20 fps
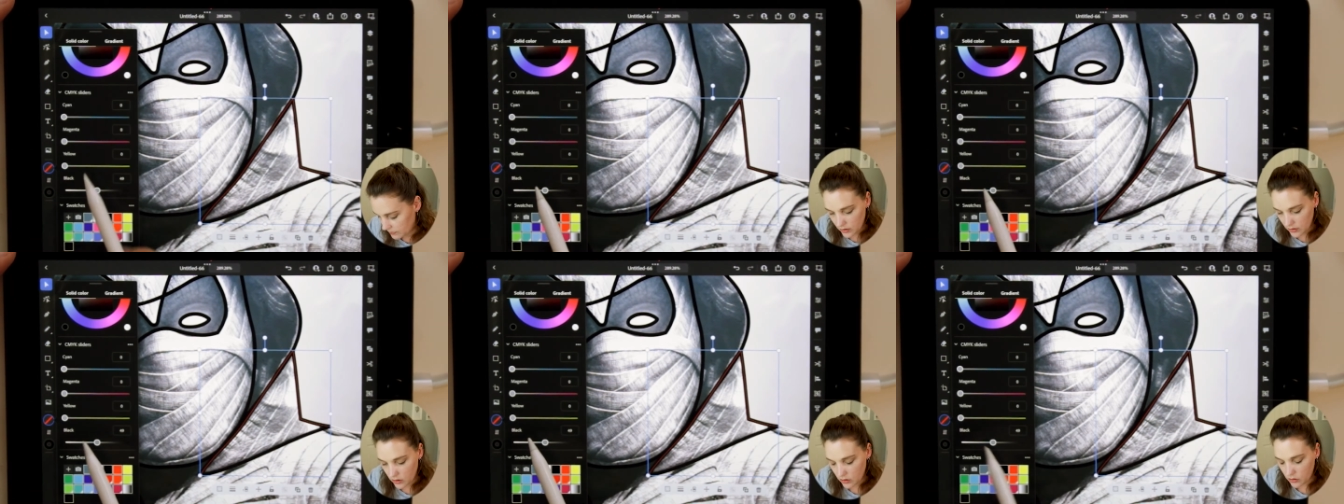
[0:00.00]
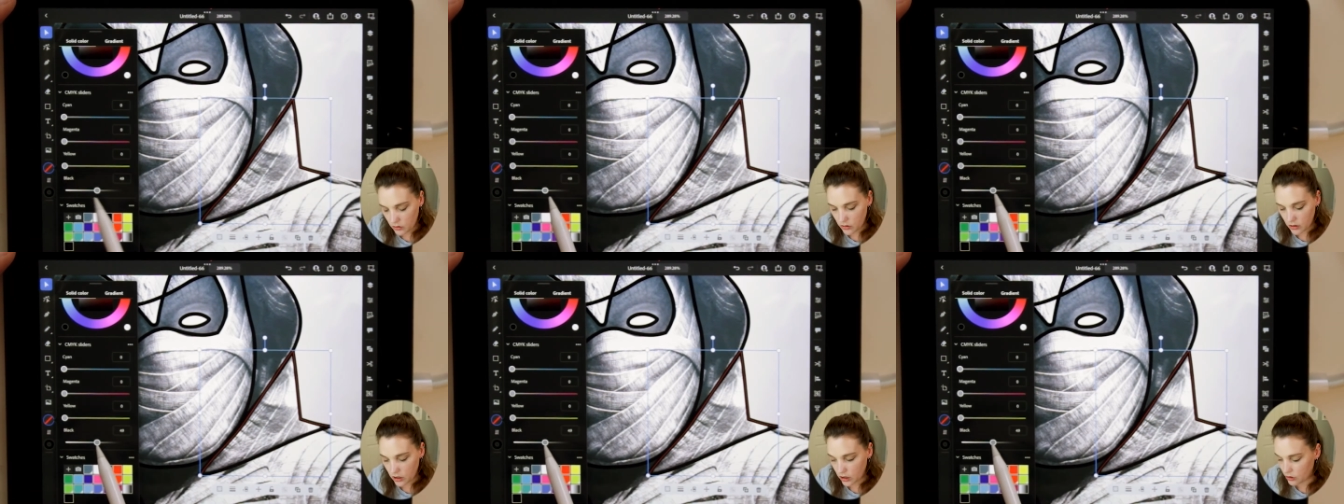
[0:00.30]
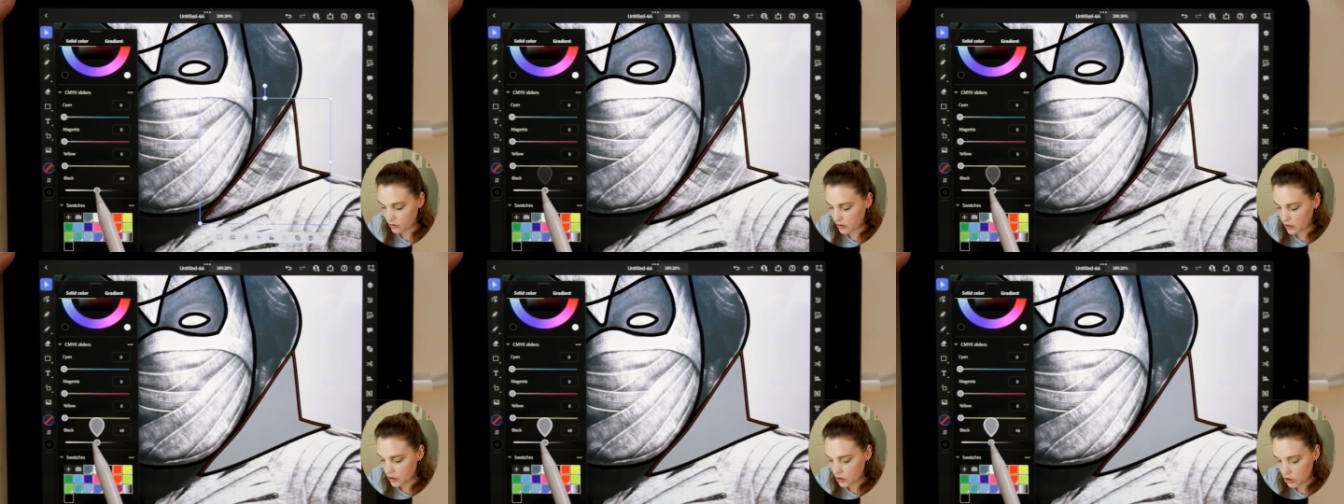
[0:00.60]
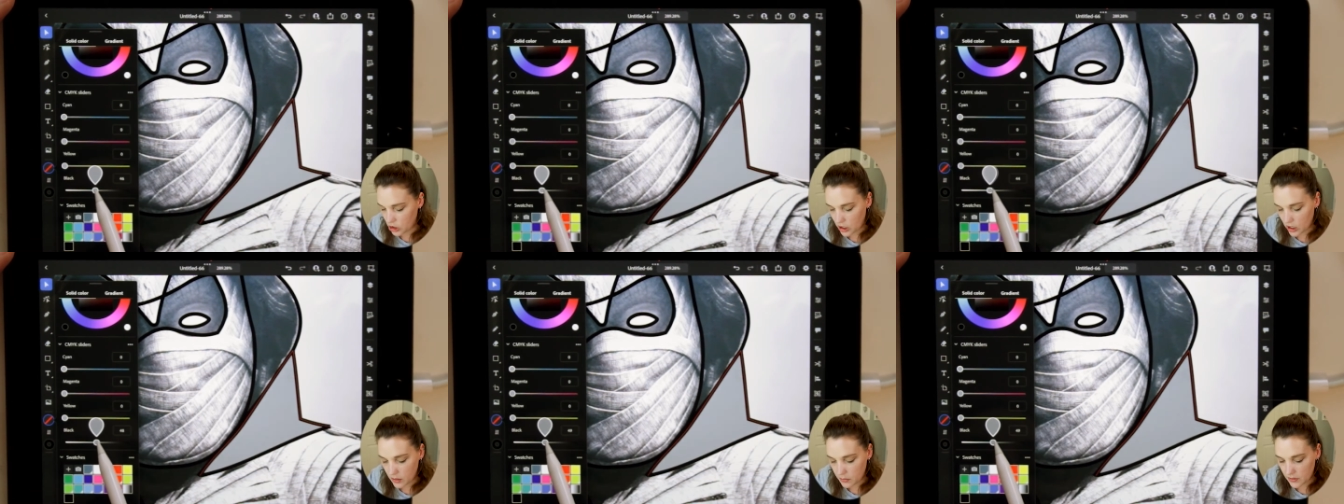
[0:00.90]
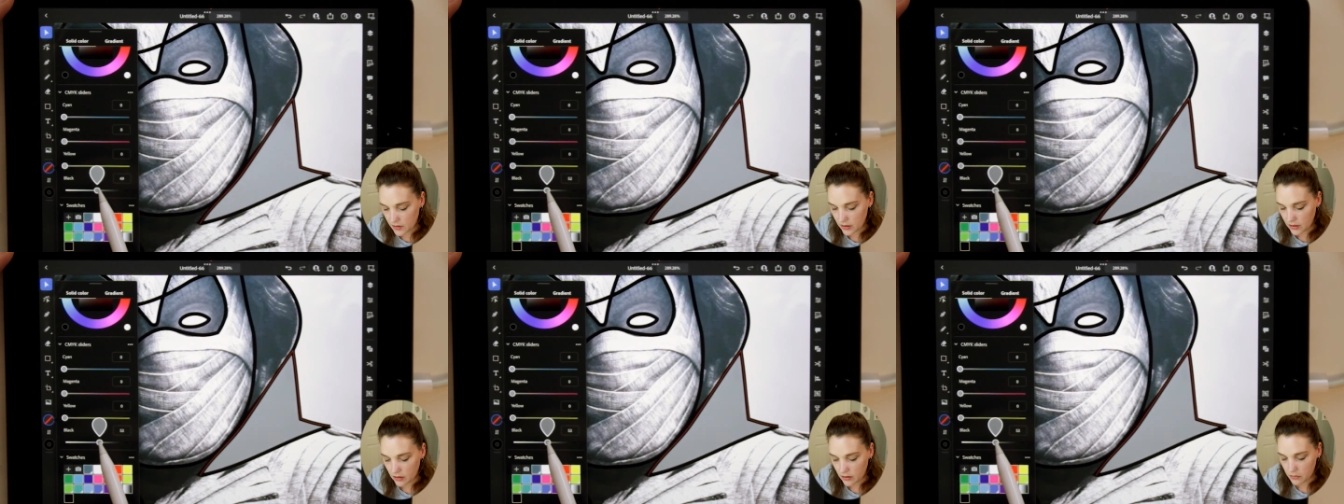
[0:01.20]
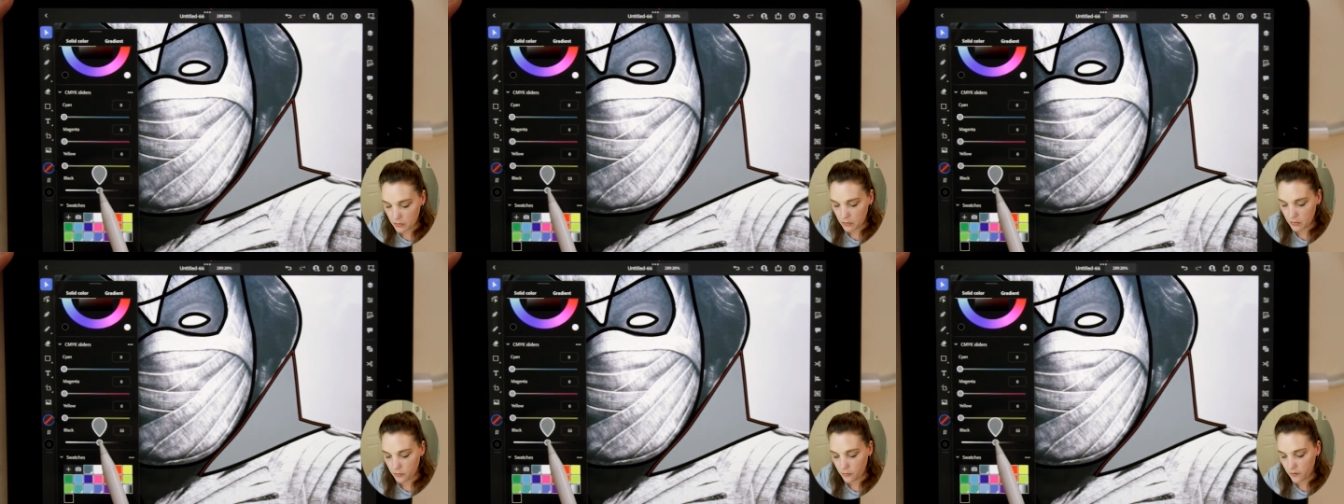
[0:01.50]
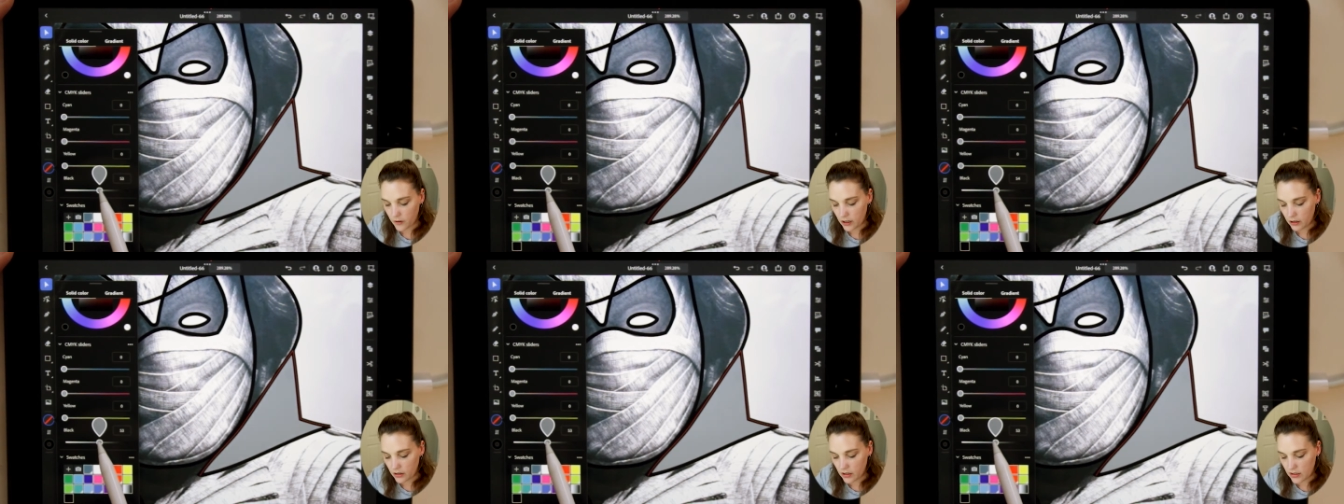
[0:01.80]
So you can create shapes
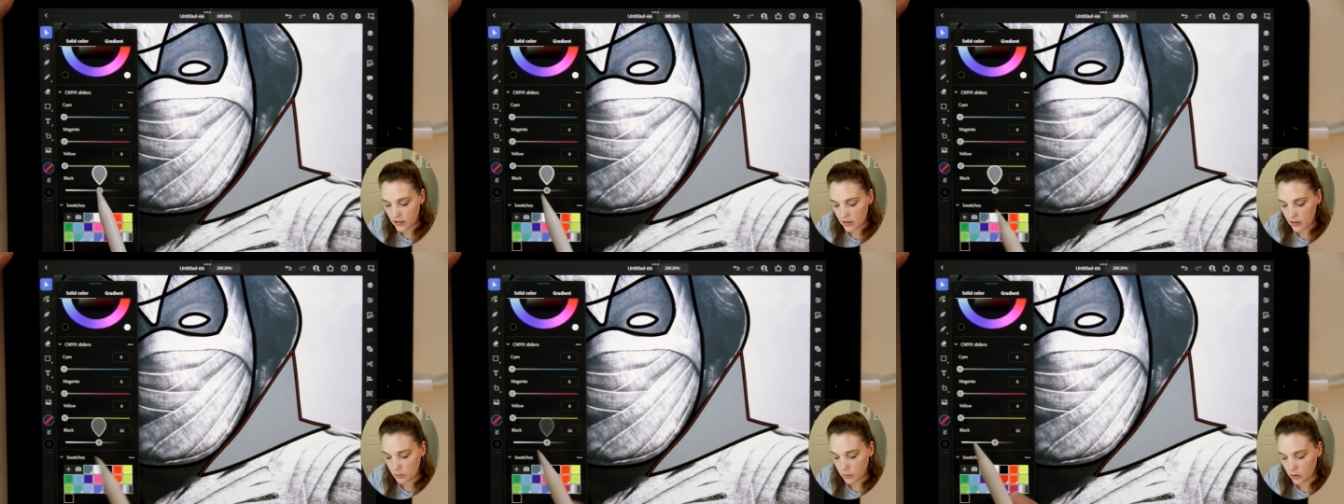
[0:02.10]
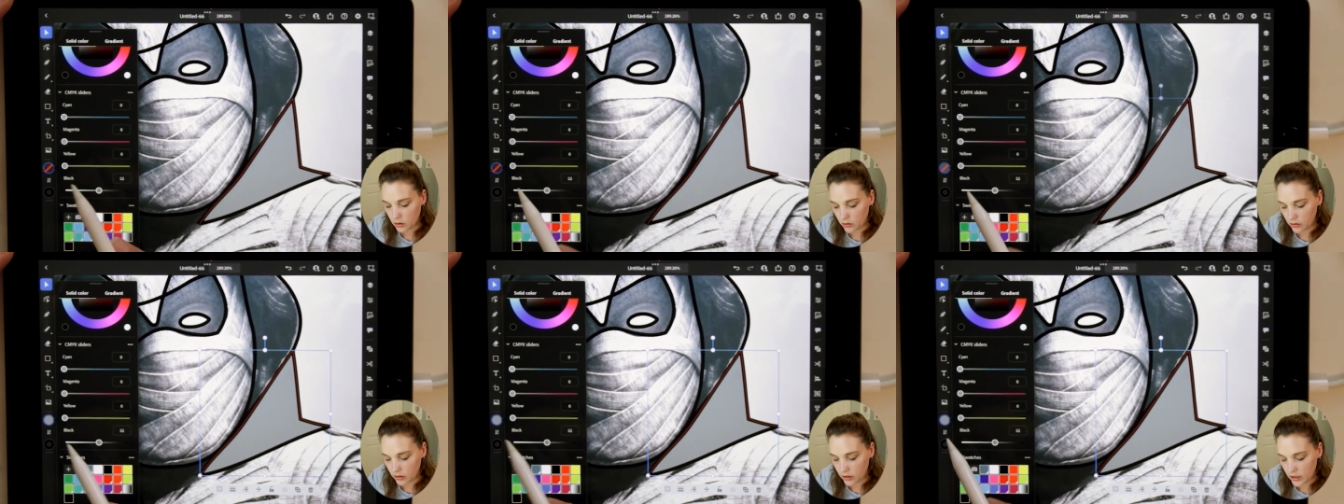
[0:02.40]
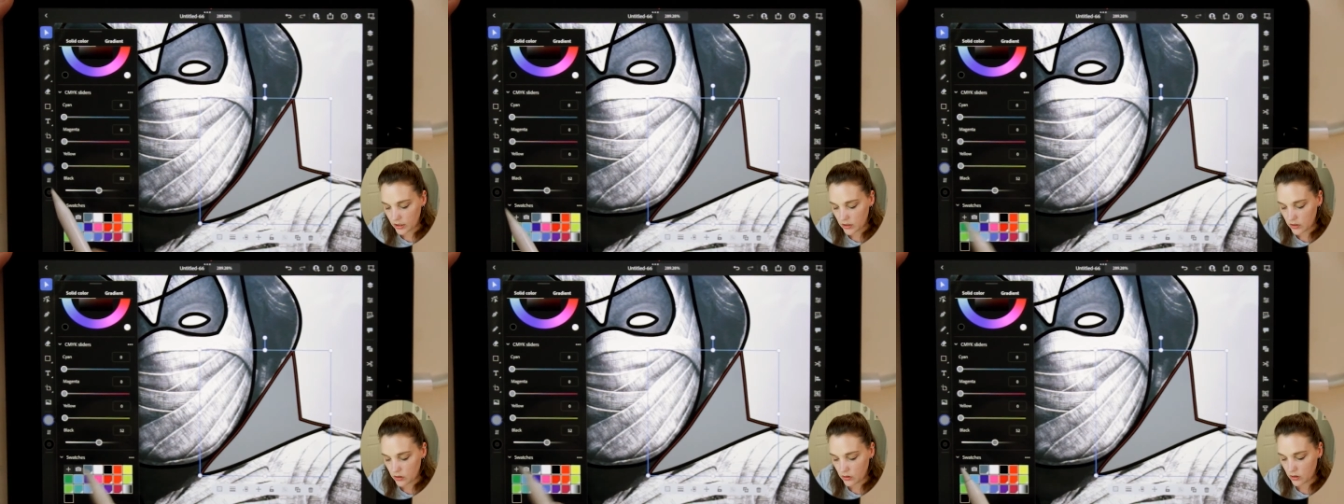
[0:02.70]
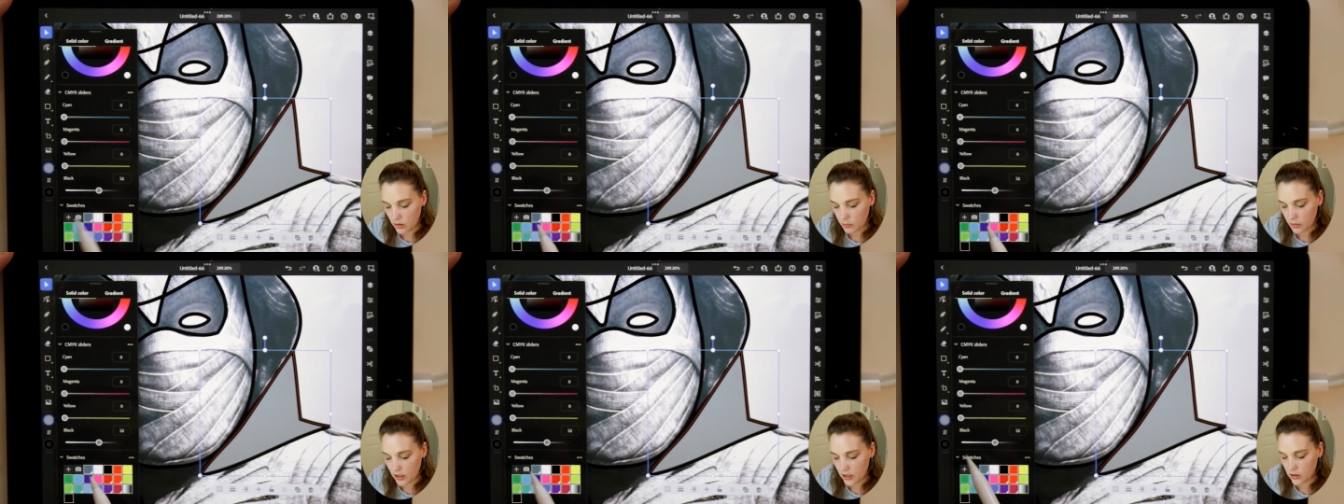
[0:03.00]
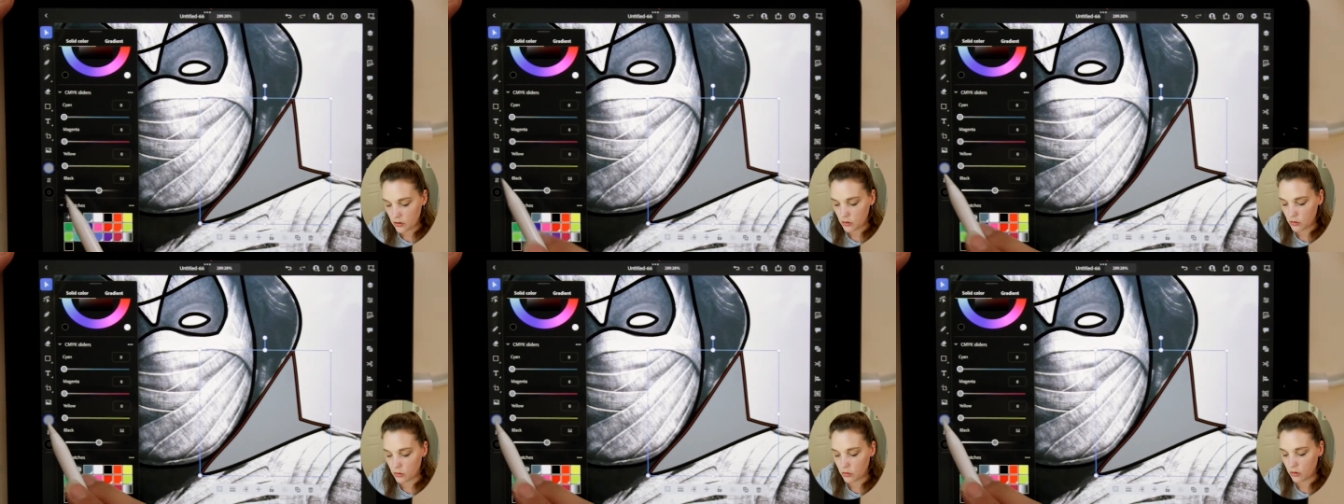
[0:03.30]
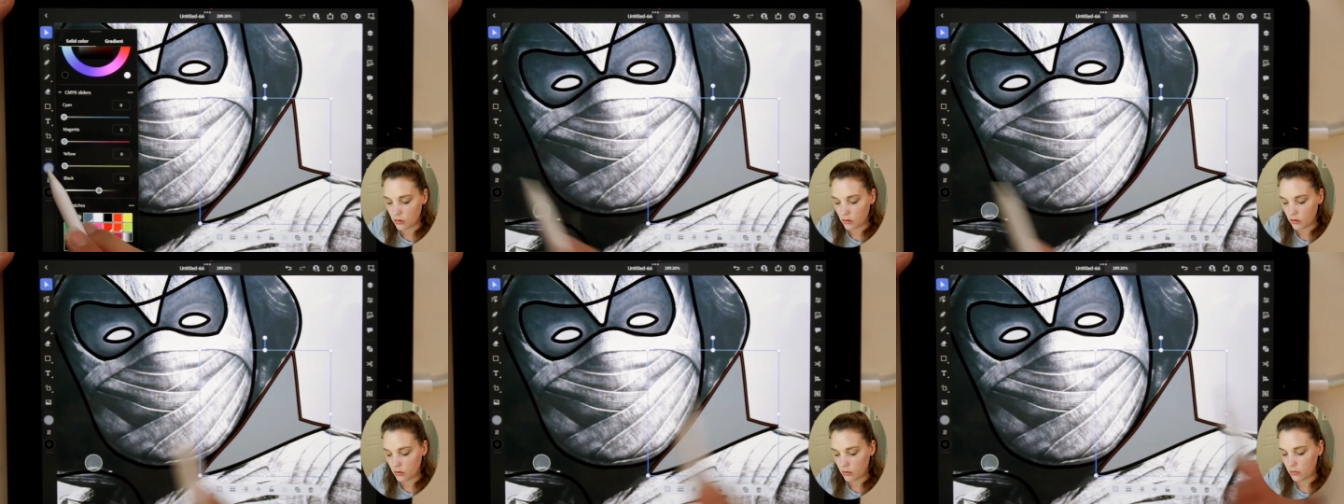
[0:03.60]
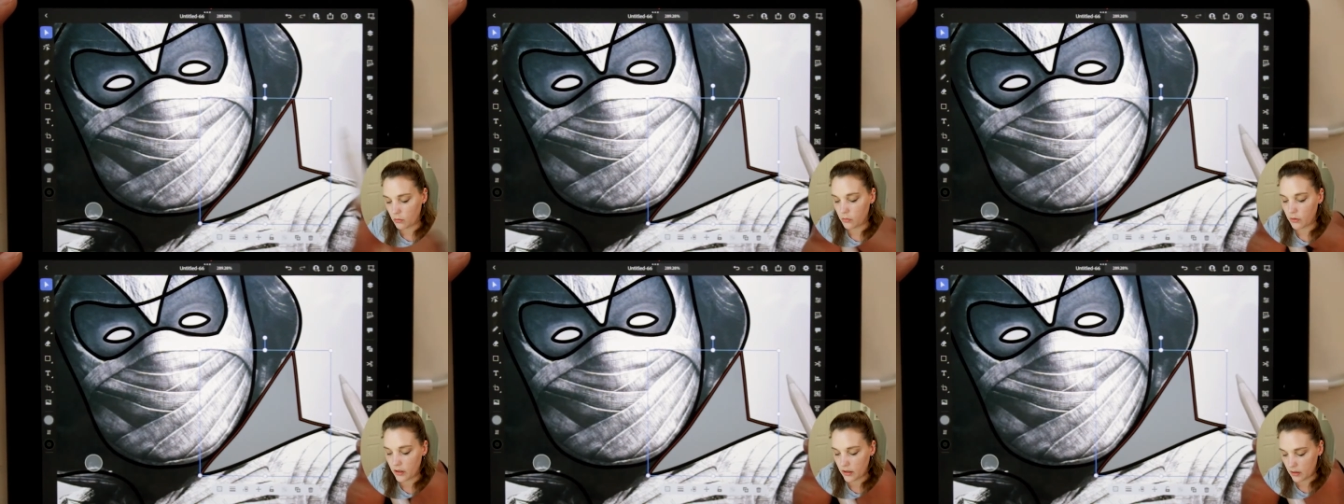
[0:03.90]
very similarly to the pen tool
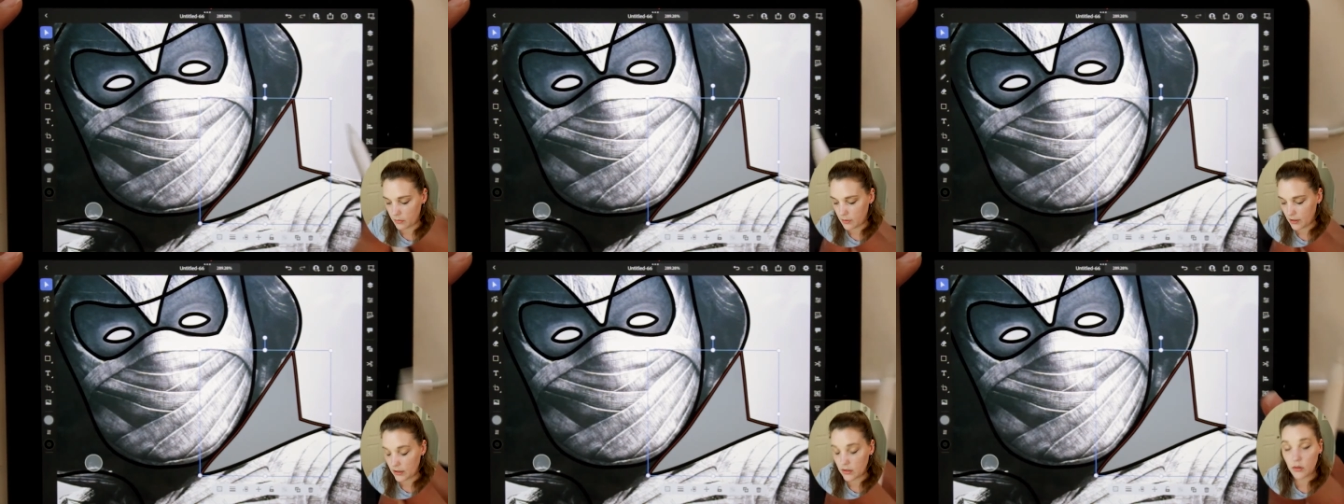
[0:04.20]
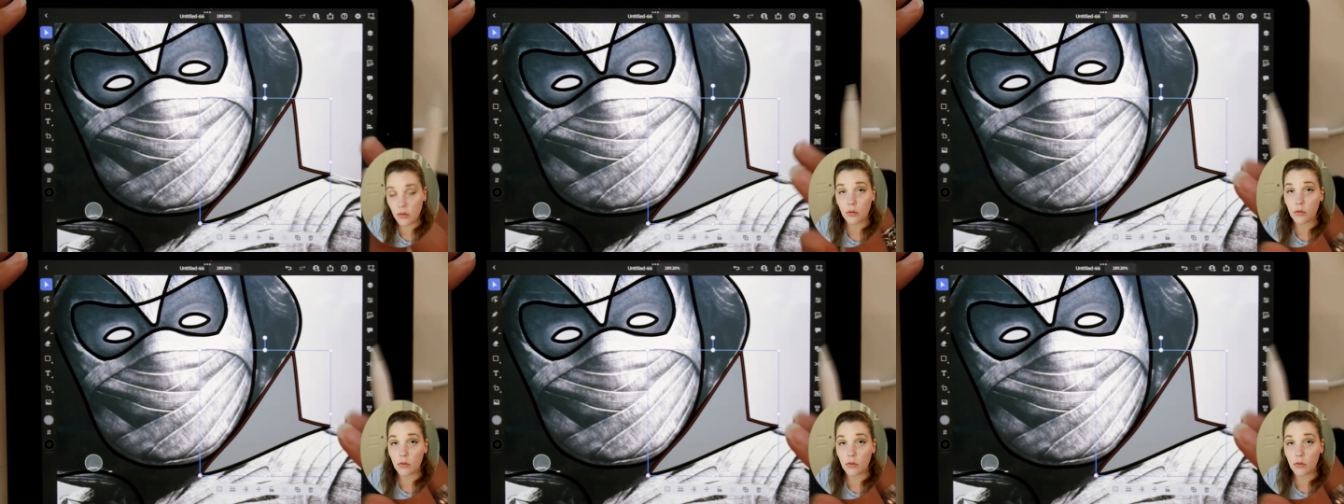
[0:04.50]
with the pencil